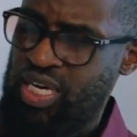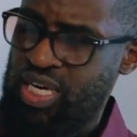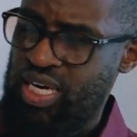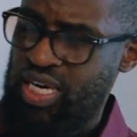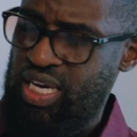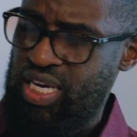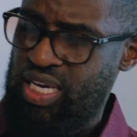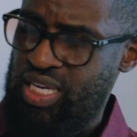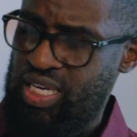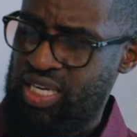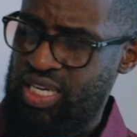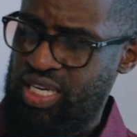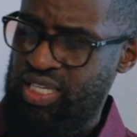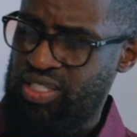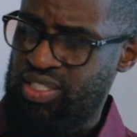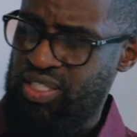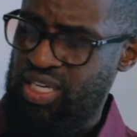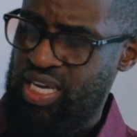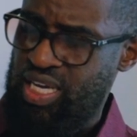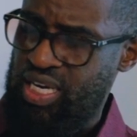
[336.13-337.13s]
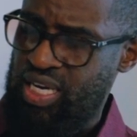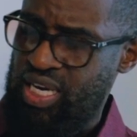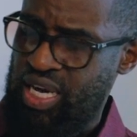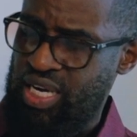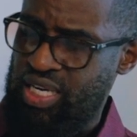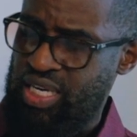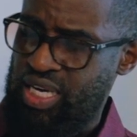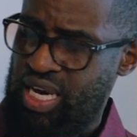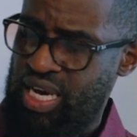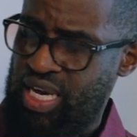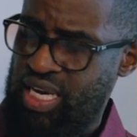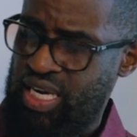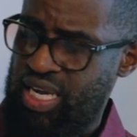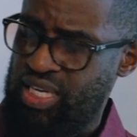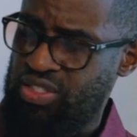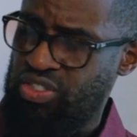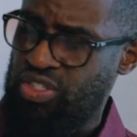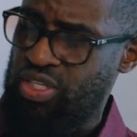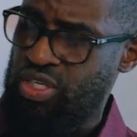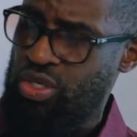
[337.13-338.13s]
And it's in like a
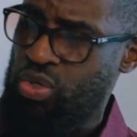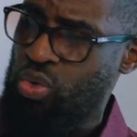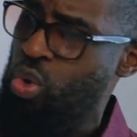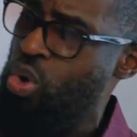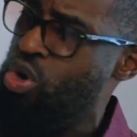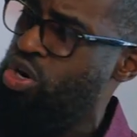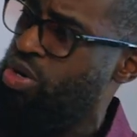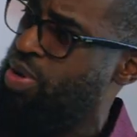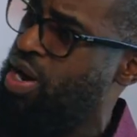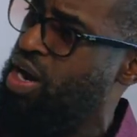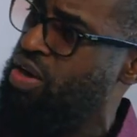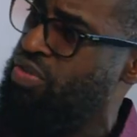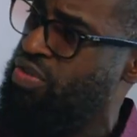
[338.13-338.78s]
less than a quarter-mile